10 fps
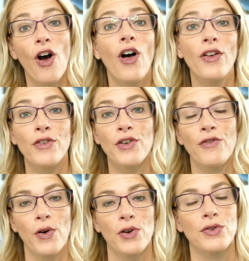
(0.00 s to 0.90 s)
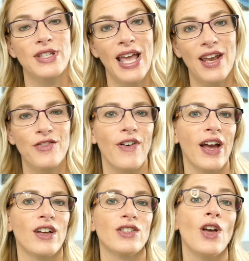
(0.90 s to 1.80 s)
all of your photos and
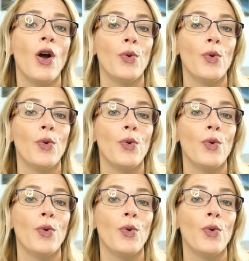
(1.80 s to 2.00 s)
files